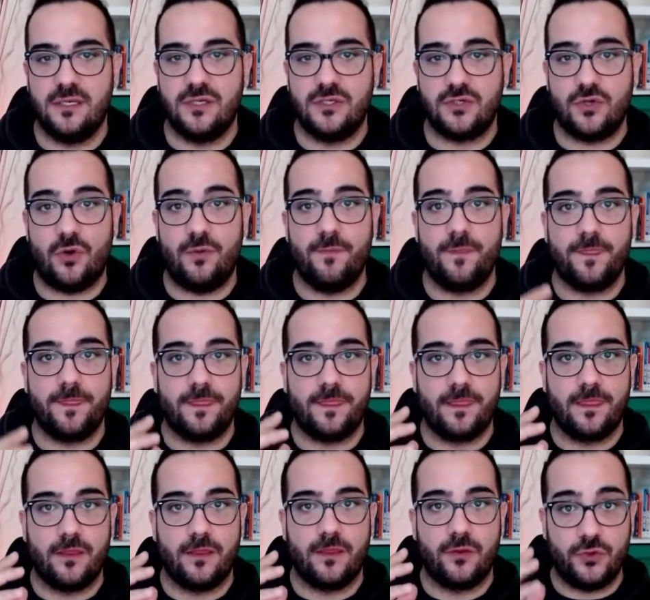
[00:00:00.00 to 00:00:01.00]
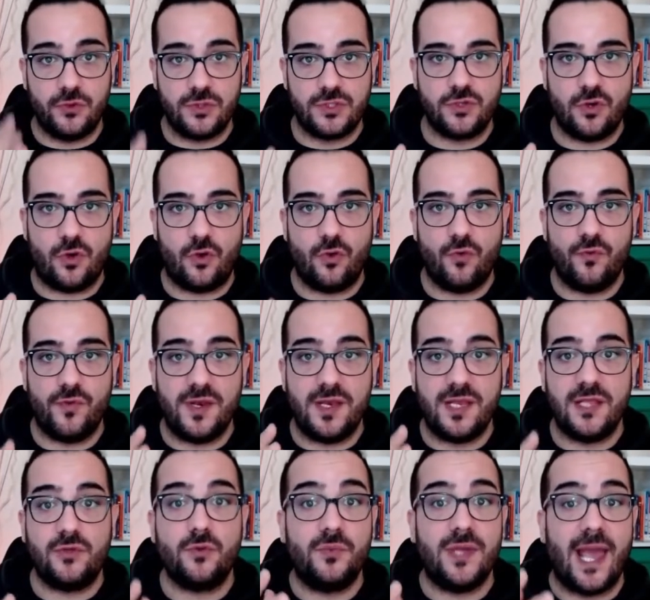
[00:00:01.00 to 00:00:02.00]
So to do so, we need
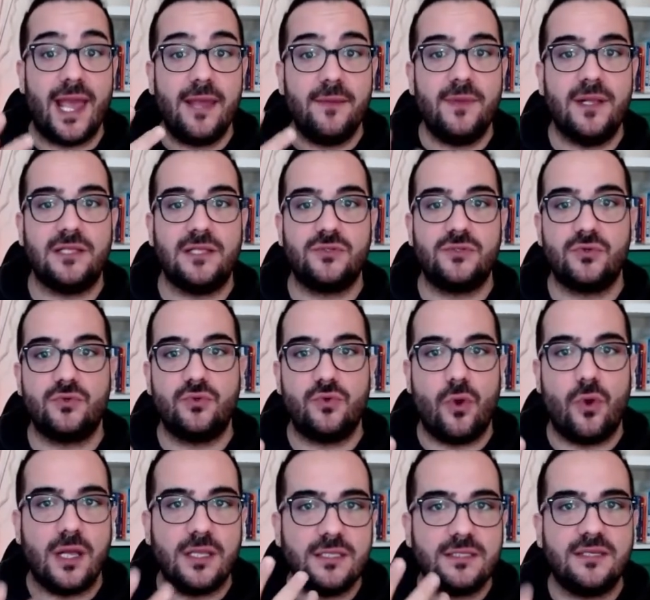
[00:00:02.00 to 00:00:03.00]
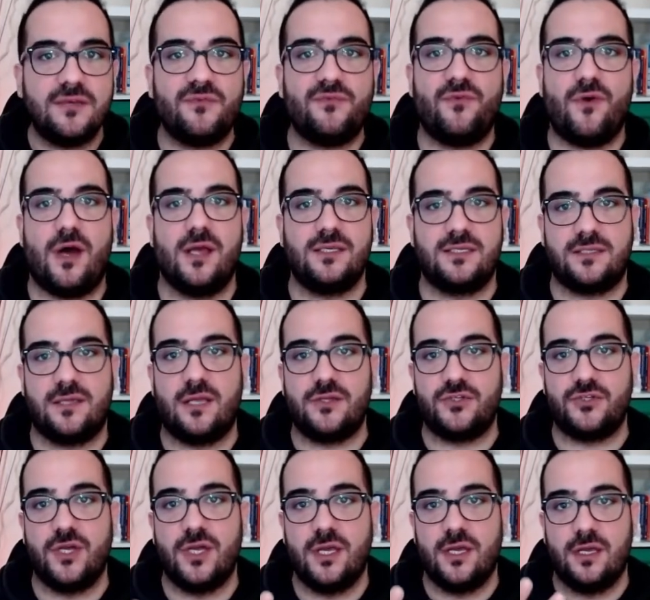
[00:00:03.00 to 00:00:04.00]
to be able to quantify
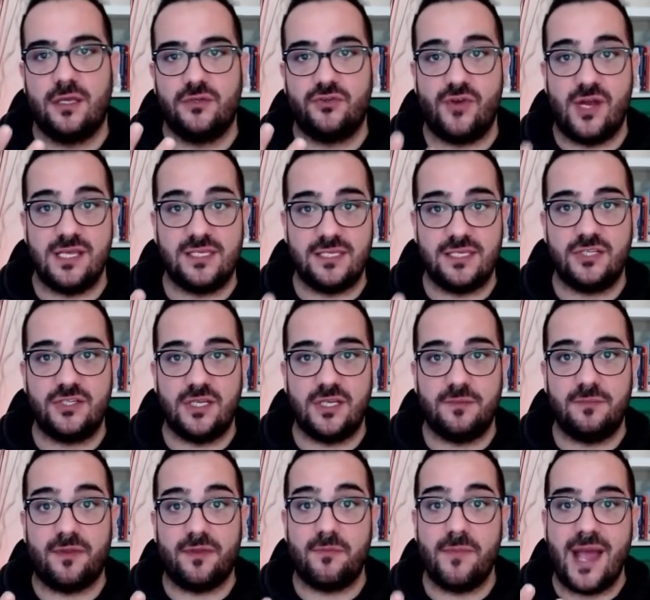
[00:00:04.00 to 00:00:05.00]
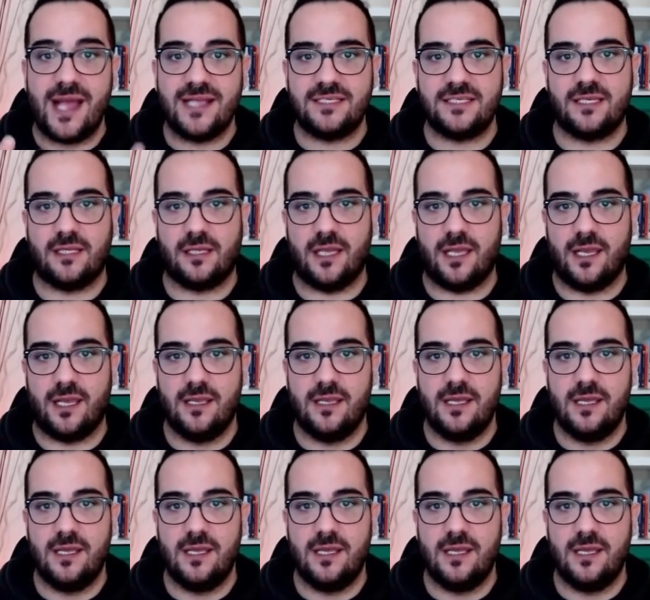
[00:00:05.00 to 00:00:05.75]
such transition mathematically.